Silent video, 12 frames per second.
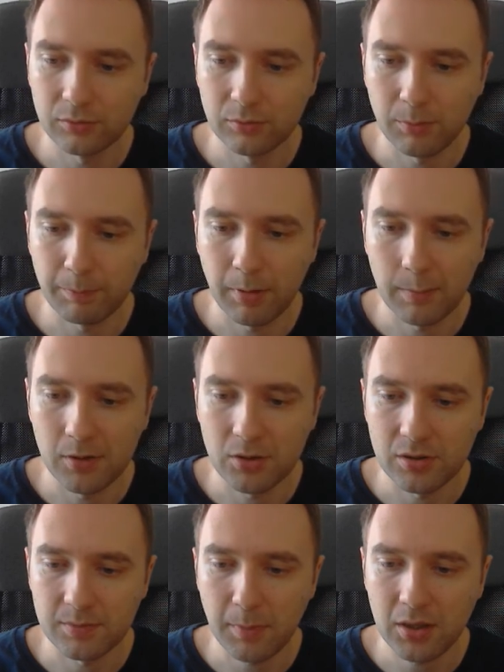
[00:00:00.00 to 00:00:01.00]
We'll publish
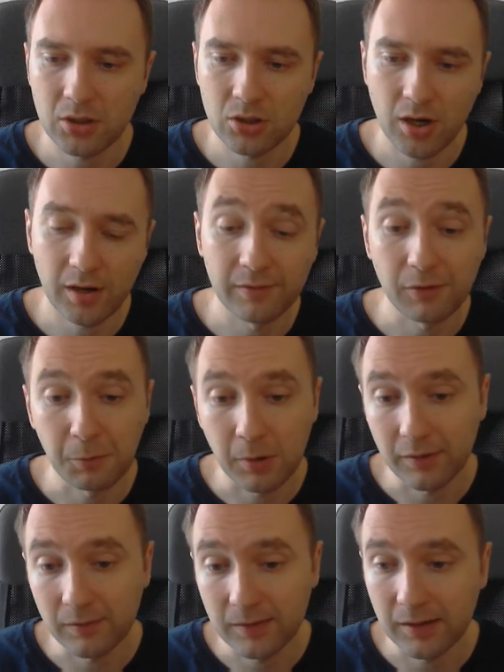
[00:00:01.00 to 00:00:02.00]
this message, hi from
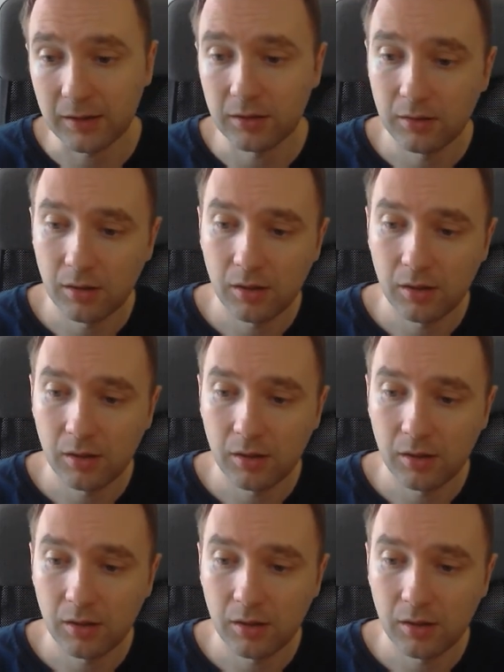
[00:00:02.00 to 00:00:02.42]
private link.